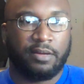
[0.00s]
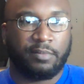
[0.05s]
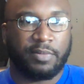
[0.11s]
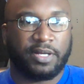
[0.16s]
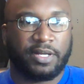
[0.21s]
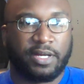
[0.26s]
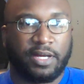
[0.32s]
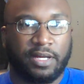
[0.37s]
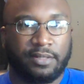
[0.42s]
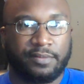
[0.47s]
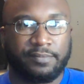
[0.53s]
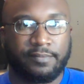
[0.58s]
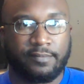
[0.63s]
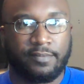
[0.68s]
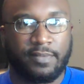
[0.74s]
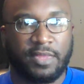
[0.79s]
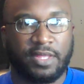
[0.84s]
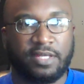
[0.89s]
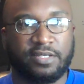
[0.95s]
But
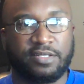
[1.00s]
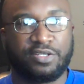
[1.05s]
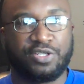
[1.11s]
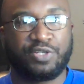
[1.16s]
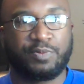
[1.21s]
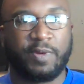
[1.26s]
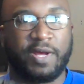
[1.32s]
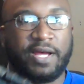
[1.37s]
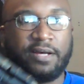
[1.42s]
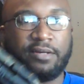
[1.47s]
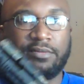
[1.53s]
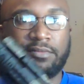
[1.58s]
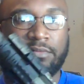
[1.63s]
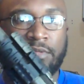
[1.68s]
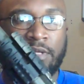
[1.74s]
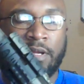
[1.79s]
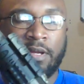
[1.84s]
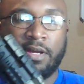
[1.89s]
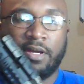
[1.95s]
this is Schwell
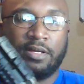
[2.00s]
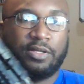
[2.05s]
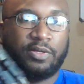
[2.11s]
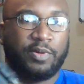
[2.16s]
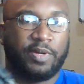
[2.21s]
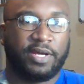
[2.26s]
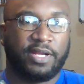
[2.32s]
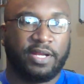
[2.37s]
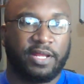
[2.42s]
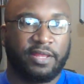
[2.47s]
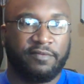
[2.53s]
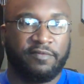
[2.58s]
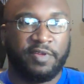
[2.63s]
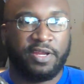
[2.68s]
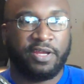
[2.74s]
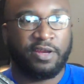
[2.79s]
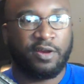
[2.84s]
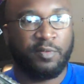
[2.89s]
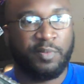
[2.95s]
doing another
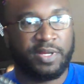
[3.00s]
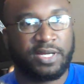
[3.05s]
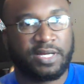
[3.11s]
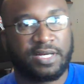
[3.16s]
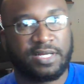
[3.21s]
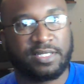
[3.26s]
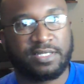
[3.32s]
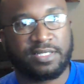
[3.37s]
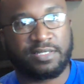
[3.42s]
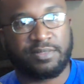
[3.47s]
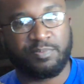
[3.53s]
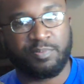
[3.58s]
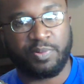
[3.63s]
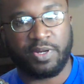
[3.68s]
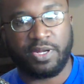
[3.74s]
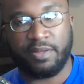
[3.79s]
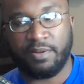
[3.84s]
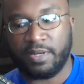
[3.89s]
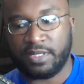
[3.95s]
video because
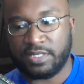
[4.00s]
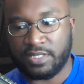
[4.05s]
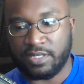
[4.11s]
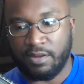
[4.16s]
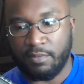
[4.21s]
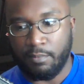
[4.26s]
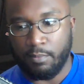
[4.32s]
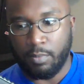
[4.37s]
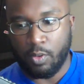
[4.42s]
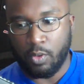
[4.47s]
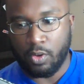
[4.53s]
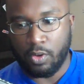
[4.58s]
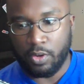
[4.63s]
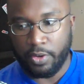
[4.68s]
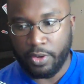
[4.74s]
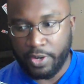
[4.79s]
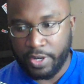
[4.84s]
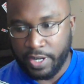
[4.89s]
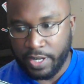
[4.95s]
pretty much I'm
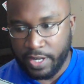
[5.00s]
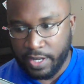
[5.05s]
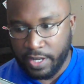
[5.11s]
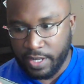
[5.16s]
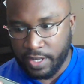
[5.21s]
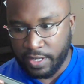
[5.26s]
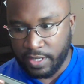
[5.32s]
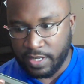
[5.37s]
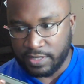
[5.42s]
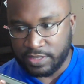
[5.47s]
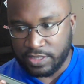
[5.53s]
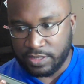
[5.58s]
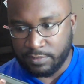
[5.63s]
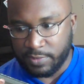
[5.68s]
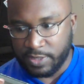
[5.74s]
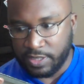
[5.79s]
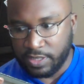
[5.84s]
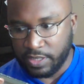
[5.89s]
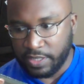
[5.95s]
bored and I
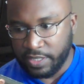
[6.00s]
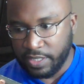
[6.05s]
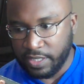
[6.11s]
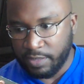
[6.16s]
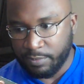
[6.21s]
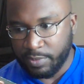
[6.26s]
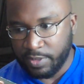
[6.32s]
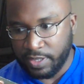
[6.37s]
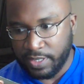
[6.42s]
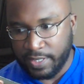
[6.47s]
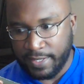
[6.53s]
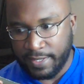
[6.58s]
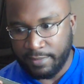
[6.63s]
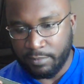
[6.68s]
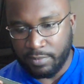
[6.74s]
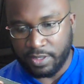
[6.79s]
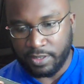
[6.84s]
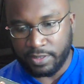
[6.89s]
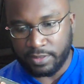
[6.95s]
should be cleaning up
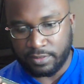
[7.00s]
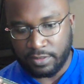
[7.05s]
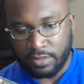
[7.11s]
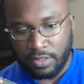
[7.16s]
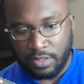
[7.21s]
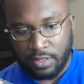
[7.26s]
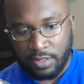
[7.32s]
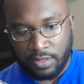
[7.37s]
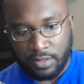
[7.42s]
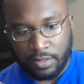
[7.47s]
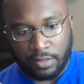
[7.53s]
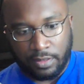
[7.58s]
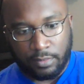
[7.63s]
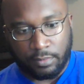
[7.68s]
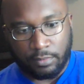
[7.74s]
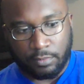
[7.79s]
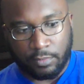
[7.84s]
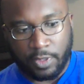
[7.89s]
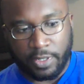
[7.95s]
again, but
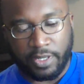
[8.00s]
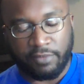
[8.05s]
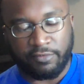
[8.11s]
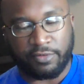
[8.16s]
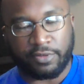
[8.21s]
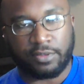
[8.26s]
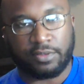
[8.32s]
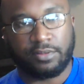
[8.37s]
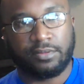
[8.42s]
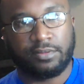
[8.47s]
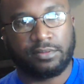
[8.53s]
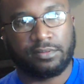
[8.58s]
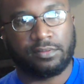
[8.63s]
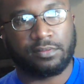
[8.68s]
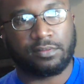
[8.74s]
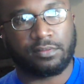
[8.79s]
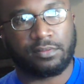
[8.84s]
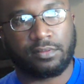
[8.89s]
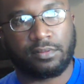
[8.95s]
whatever.
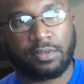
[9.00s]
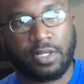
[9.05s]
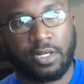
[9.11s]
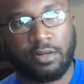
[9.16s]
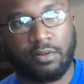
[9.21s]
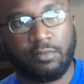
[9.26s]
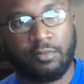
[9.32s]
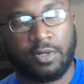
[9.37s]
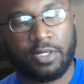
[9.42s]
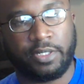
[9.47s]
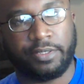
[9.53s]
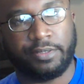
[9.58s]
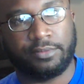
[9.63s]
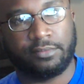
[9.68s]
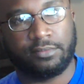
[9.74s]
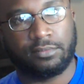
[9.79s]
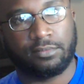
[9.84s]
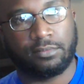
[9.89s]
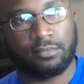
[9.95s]
I don't want to,
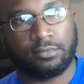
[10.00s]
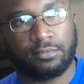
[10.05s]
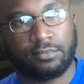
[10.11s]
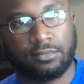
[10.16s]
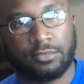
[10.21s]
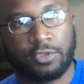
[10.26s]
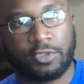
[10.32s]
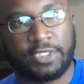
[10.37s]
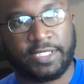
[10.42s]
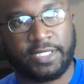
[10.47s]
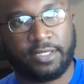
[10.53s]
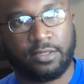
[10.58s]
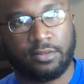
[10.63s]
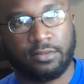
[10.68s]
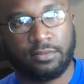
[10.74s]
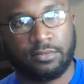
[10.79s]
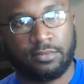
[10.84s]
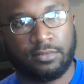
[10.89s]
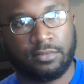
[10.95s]
okay?
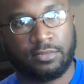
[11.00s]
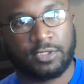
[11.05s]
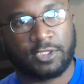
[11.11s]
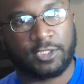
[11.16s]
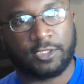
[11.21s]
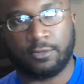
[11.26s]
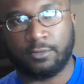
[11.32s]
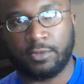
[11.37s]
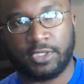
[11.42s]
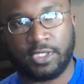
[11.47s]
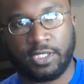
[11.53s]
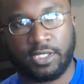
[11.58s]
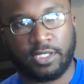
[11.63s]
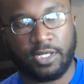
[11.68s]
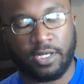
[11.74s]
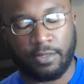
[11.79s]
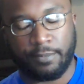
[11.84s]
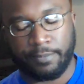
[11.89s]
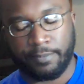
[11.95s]
I don't want to
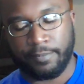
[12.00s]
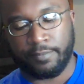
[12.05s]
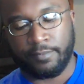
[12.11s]
clean up.